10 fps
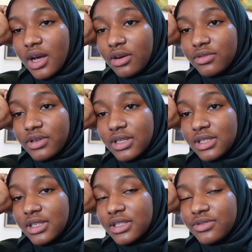our friends
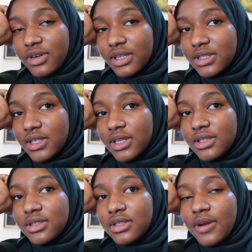and his friends,
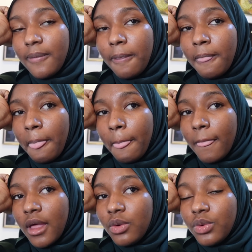and
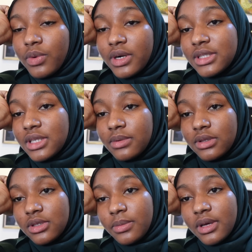we weren't
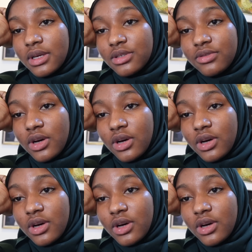able to because of